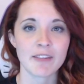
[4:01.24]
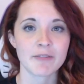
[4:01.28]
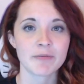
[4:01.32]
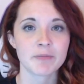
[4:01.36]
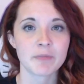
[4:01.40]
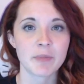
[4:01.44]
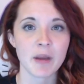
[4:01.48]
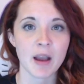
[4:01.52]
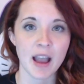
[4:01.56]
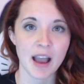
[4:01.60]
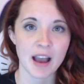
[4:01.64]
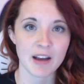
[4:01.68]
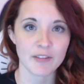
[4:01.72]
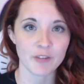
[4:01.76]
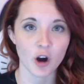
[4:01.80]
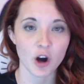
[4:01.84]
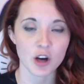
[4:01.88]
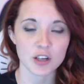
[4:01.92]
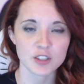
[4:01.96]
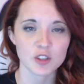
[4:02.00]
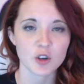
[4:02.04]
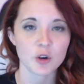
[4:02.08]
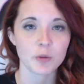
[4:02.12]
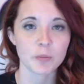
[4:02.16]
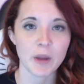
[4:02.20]
I have
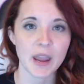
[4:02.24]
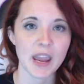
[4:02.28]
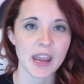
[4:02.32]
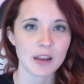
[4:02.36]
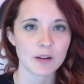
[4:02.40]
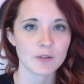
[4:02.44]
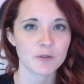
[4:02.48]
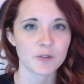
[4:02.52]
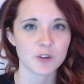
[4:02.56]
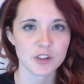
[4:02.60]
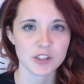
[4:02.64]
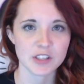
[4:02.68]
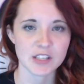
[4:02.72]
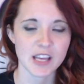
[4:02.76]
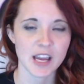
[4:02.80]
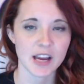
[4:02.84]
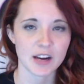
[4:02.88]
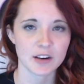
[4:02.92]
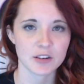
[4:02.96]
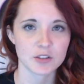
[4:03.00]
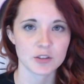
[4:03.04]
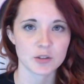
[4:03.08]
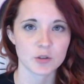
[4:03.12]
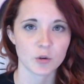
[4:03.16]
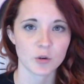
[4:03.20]
also paid for
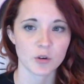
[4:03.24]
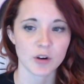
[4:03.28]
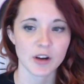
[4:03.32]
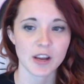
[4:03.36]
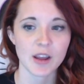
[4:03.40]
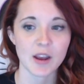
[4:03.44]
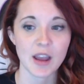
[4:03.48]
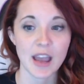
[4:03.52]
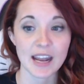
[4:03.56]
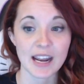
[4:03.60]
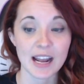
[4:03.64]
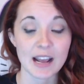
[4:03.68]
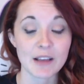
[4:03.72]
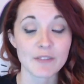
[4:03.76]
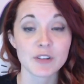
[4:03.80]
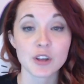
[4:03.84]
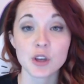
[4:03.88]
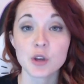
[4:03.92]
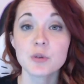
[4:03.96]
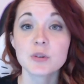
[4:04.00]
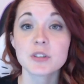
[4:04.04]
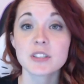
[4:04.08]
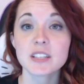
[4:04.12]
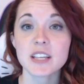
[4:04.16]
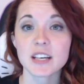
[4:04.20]
DX Story, and I've
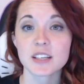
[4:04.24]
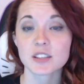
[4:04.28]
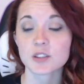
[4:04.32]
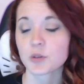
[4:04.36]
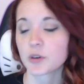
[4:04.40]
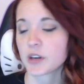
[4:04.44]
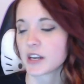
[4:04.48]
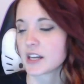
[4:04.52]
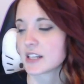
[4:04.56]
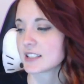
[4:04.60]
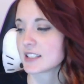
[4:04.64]
used DX Story.